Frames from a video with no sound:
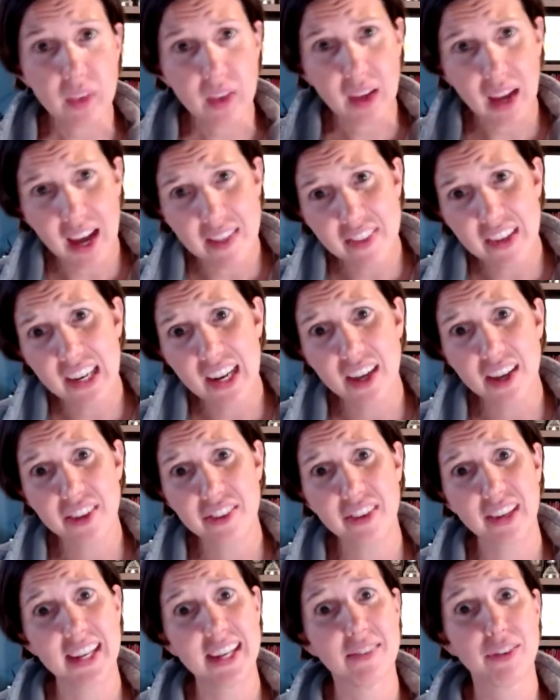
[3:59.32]
And then
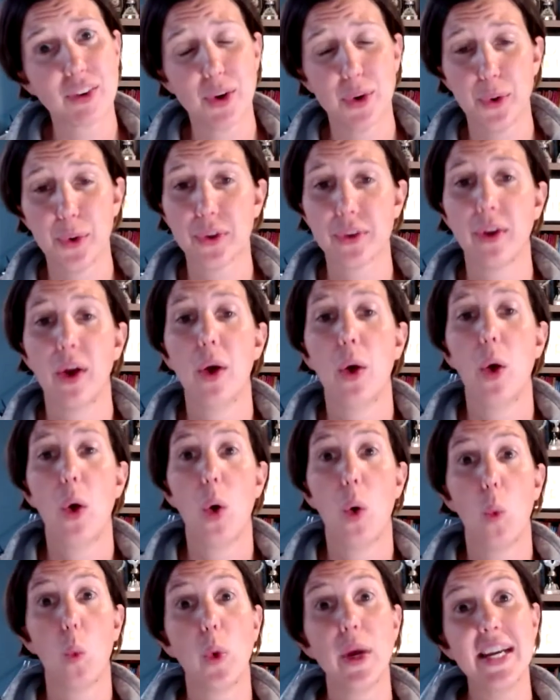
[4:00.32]
lastly, of course,
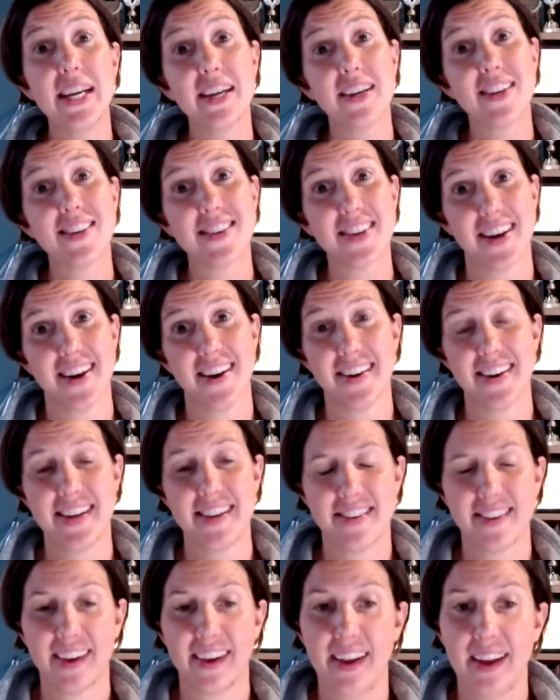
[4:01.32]
weak ties.